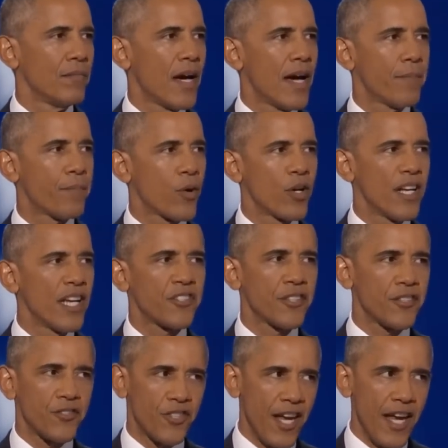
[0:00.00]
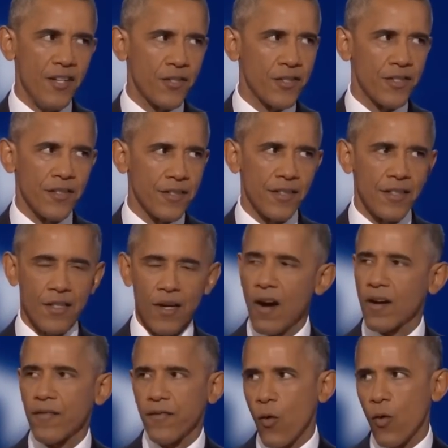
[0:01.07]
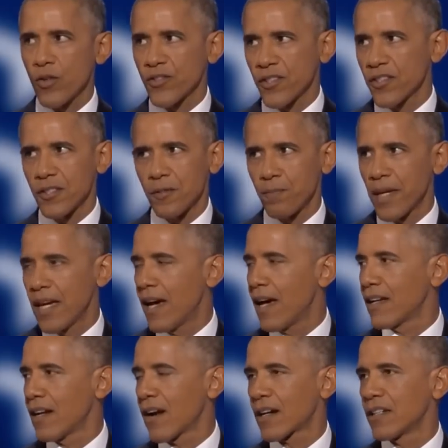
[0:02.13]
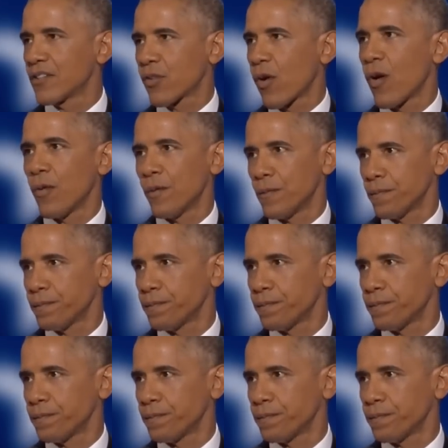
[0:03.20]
by pernicious changes and dark forces beyond our control.